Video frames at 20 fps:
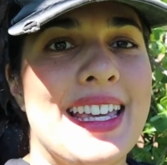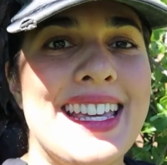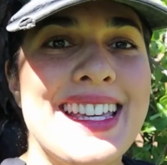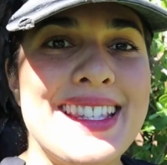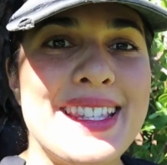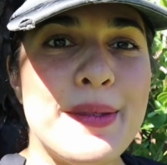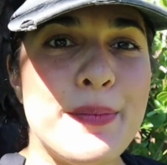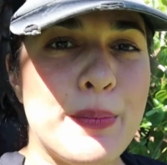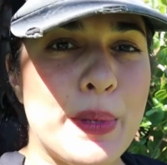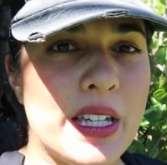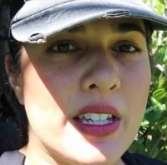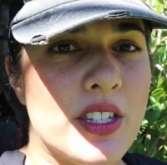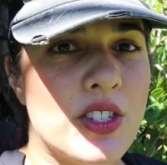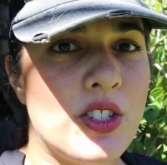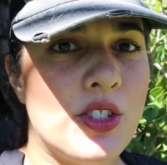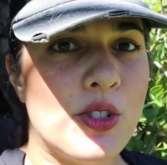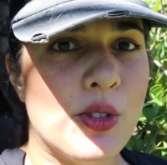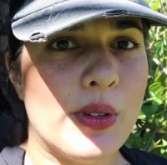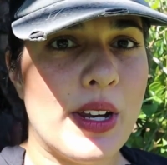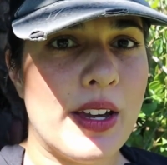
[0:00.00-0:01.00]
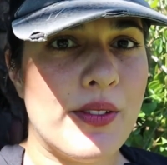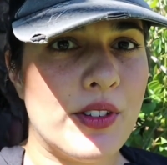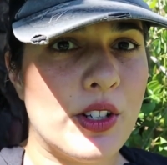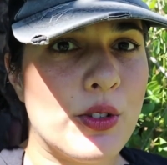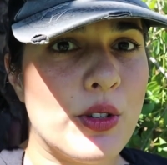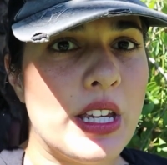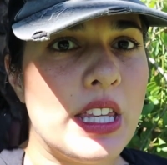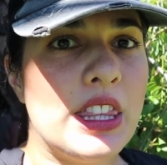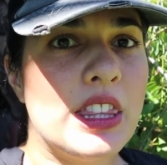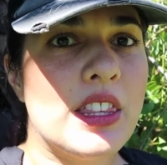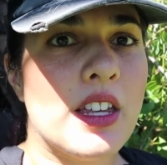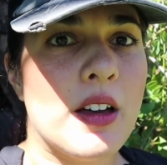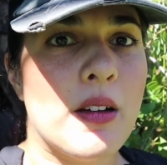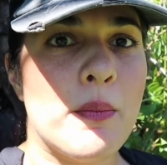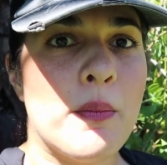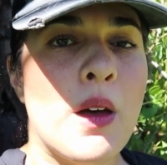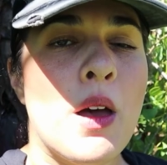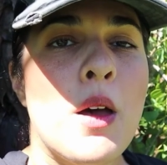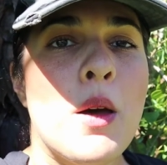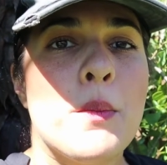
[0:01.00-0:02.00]
isn't because you don't have a green
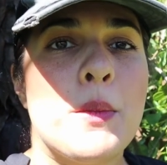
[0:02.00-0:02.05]
thumb,